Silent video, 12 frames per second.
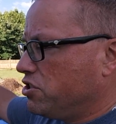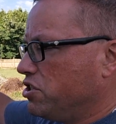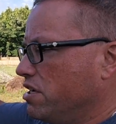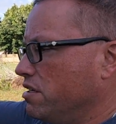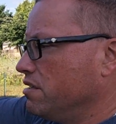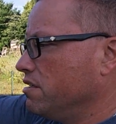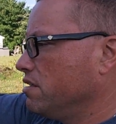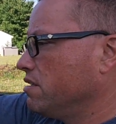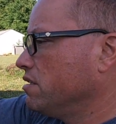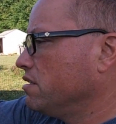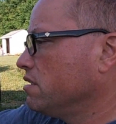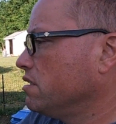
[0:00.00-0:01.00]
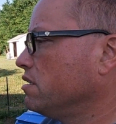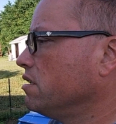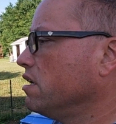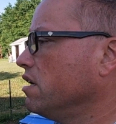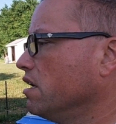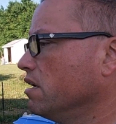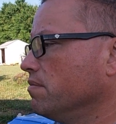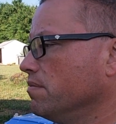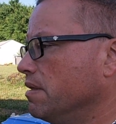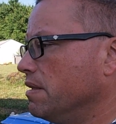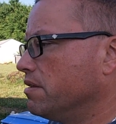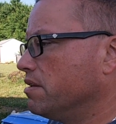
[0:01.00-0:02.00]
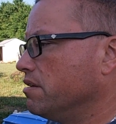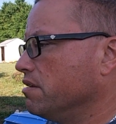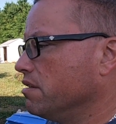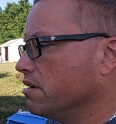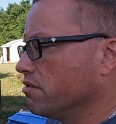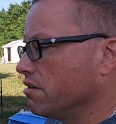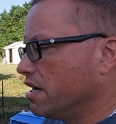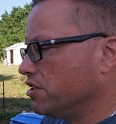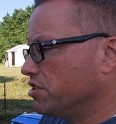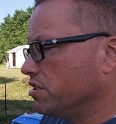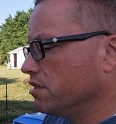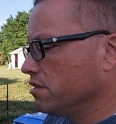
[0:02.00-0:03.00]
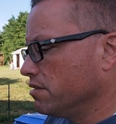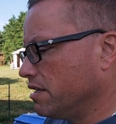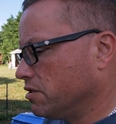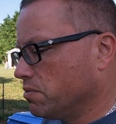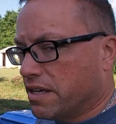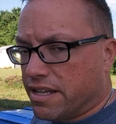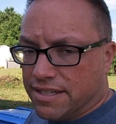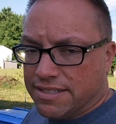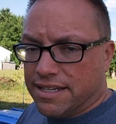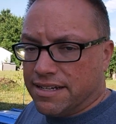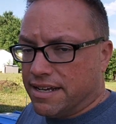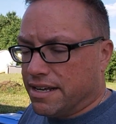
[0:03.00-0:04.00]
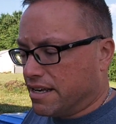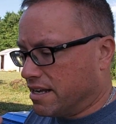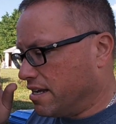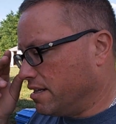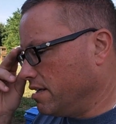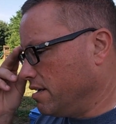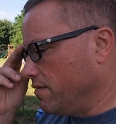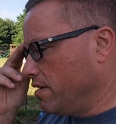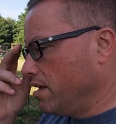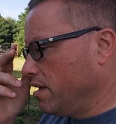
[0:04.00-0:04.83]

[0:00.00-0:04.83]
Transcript: shed to the garage here. That's why the S10 had to kind of leave.